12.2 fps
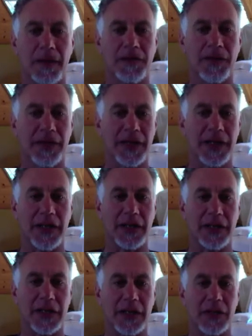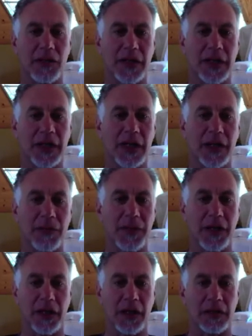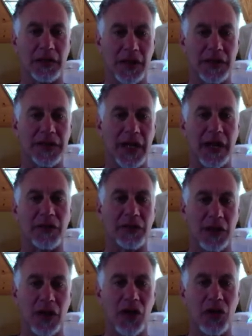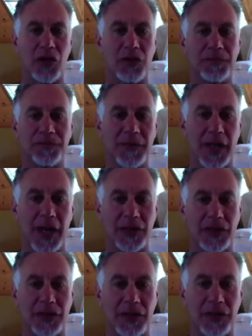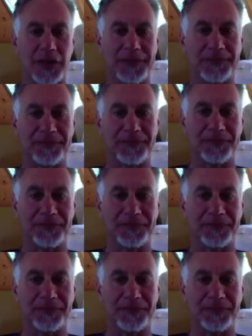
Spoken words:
Very easy. You want to keep it the sound low as you do it.